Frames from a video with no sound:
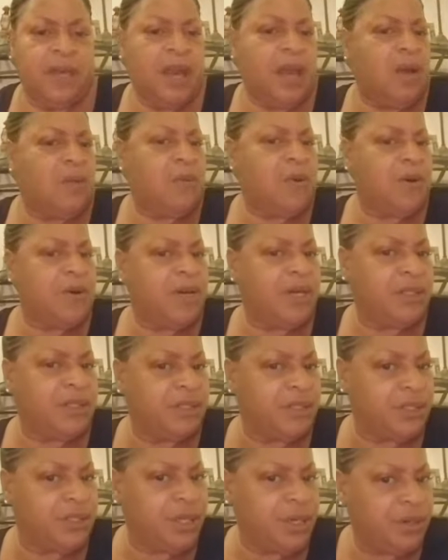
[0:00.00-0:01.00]
And I work
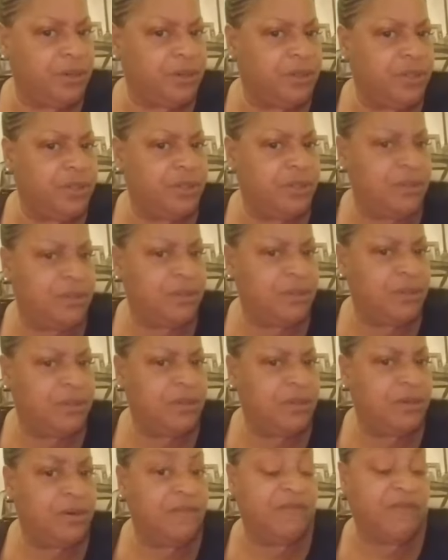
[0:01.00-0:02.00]
at the church,
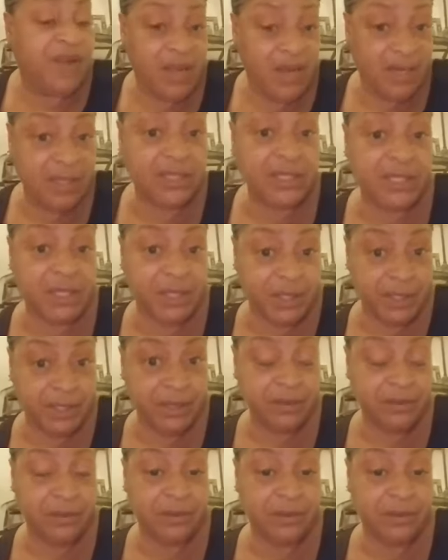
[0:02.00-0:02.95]
volunteering.